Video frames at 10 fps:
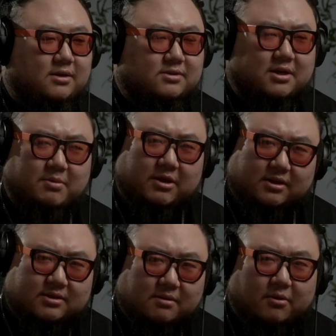there's going to be a
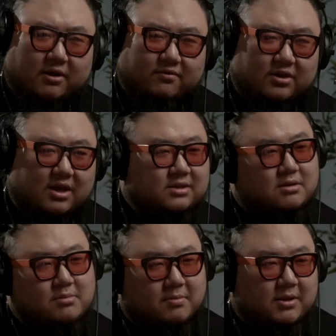listening party for this. There
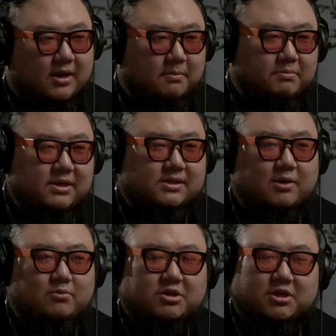might be like a
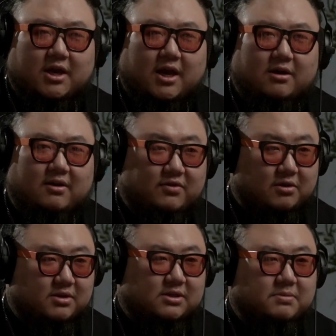B-side we check out, if there
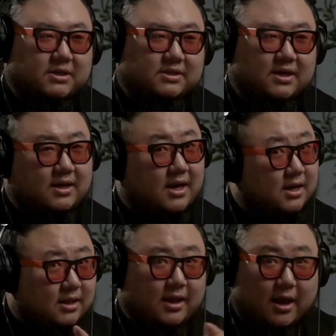is a B-side, kind of
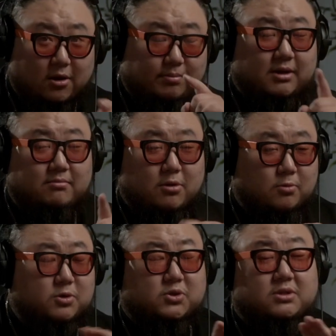like Airplane Mode,
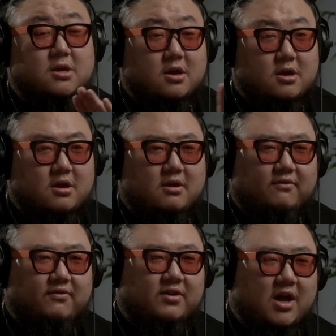which is
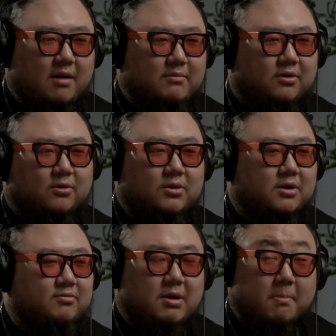phenomenal, one
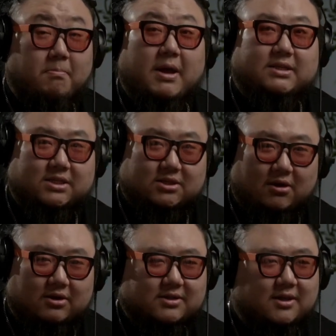of their best
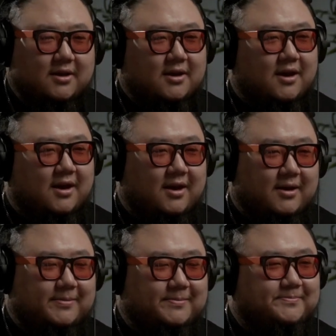songs.
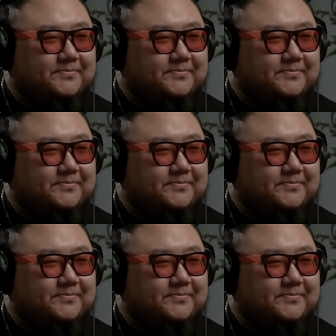You